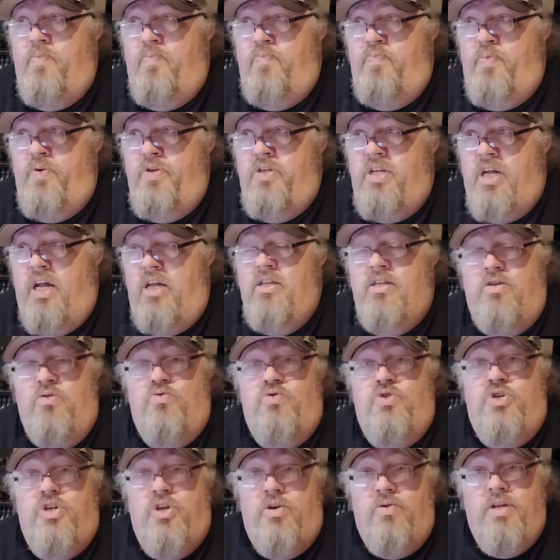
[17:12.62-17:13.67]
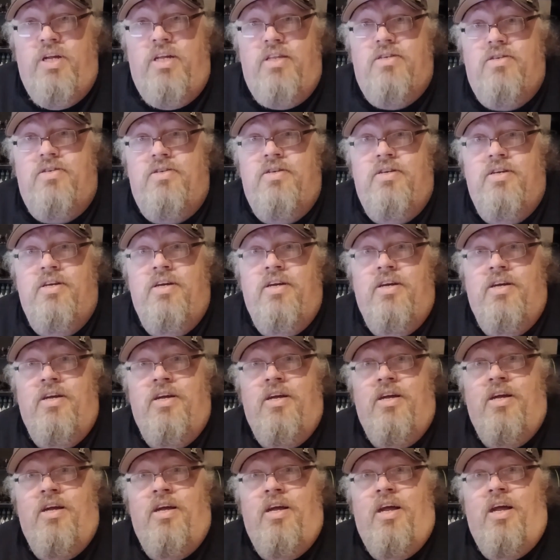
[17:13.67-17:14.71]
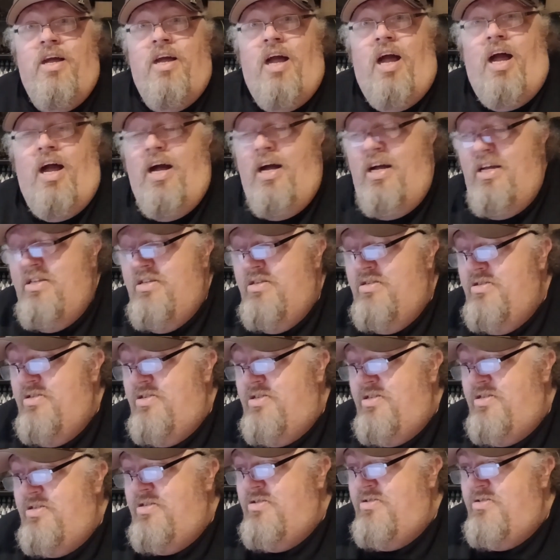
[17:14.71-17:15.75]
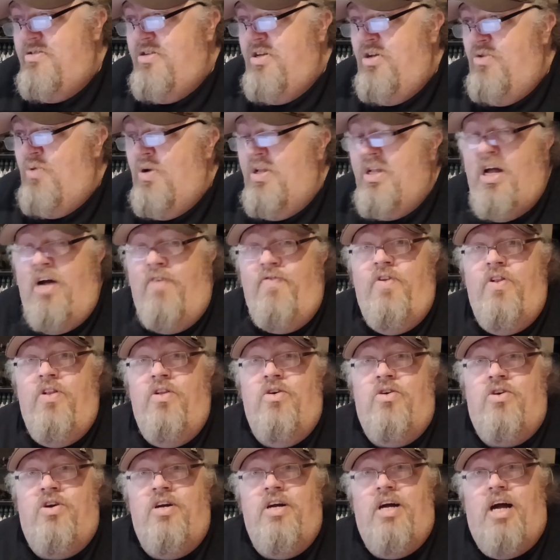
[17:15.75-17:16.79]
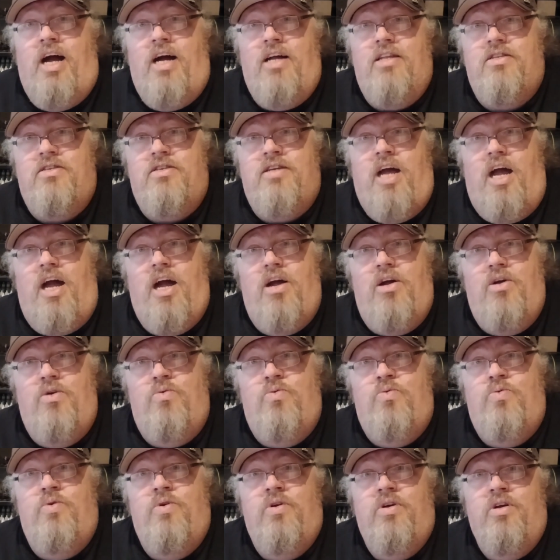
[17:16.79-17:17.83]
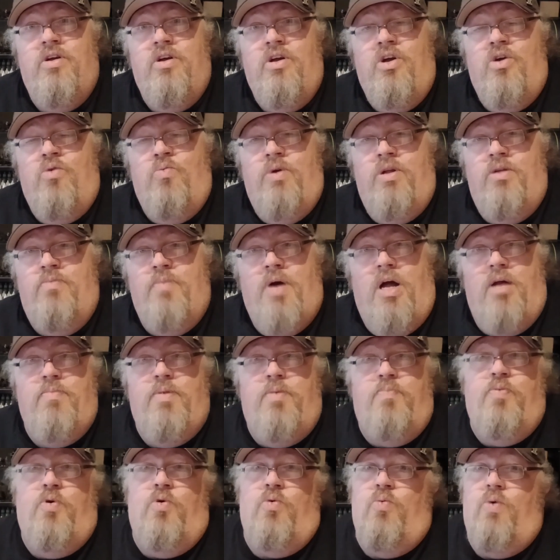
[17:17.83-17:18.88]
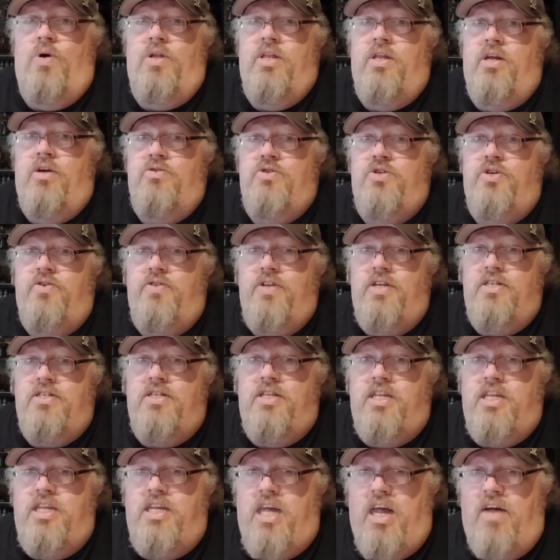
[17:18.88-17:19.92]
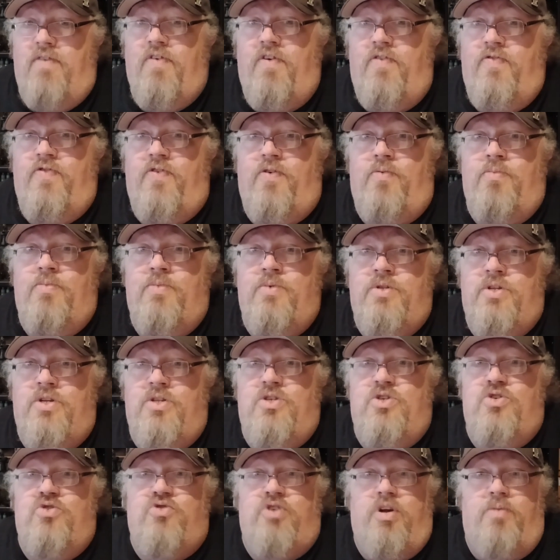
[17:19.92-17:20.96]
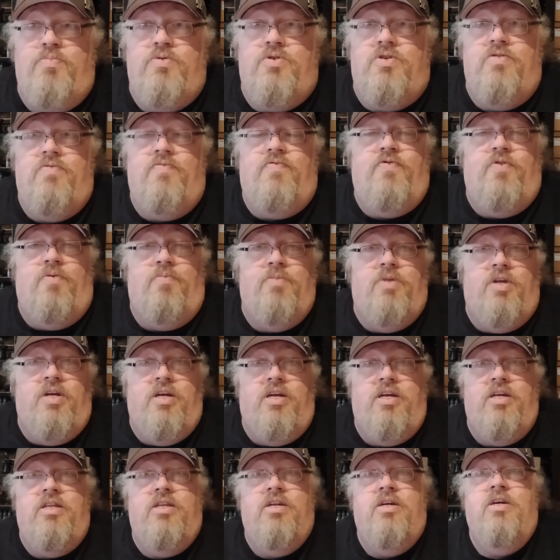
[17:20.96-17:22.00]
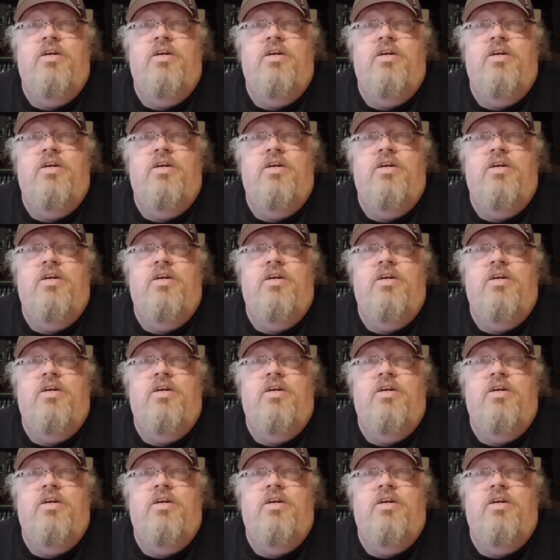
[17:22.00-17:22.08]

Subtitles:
potential units, and you want to have a look at how we'd maybe put one of those units together from the description and from the